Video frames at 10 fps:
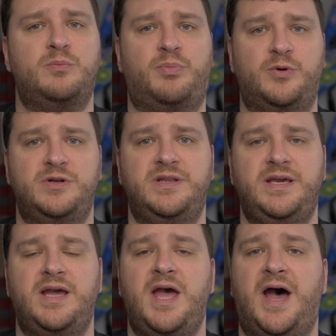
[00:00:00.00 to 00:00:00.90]

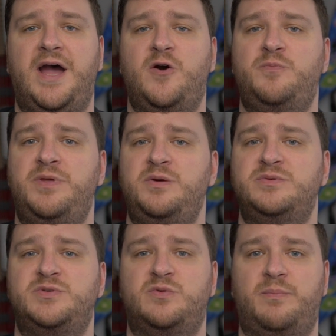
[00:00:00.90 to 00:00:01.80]
importantly, I hope that it
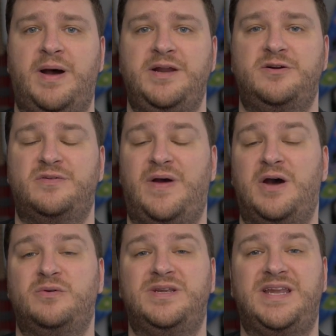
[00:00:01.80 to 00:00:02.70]
was a reminder of
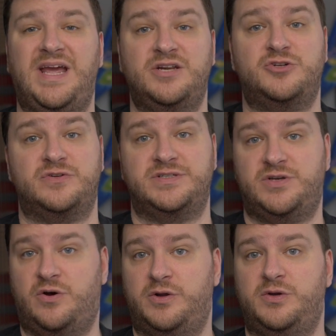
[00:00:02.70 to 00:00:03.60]
how
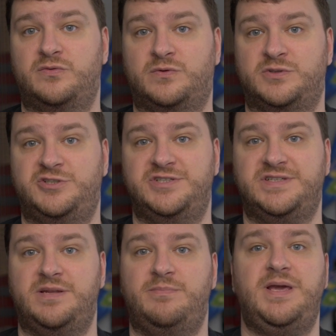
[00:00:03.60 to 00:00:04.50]
dangerous audio voltages
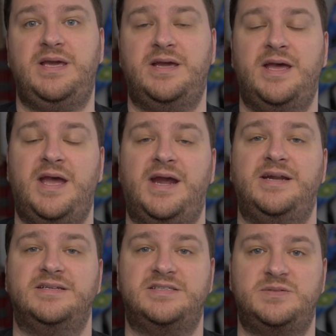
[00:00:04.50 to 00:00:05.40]
can be, and
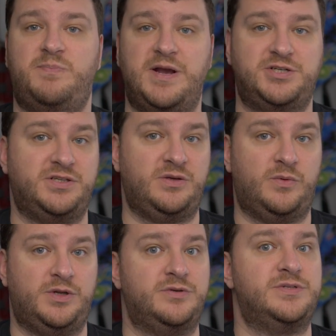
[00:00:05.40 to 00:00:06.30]
especially
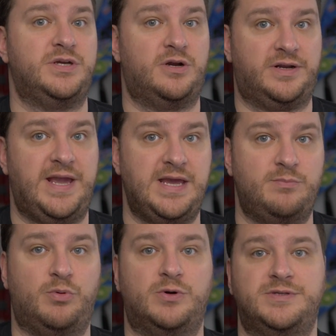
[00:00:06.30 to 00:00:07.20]
when using
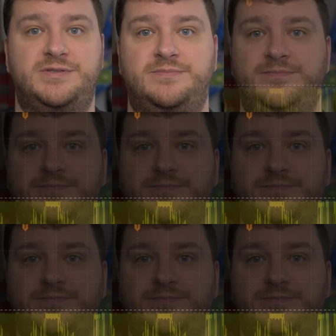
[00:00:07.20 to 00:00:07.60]
arcade boards.